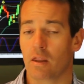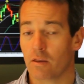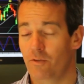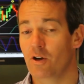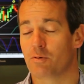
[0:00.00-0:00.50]

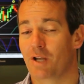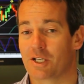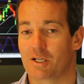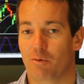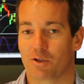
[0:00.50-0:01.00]
The first one
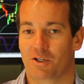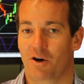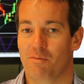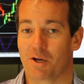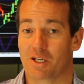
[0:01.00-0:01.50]
actually wasn't
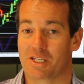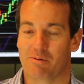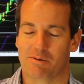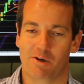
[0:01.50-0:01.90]
on because he was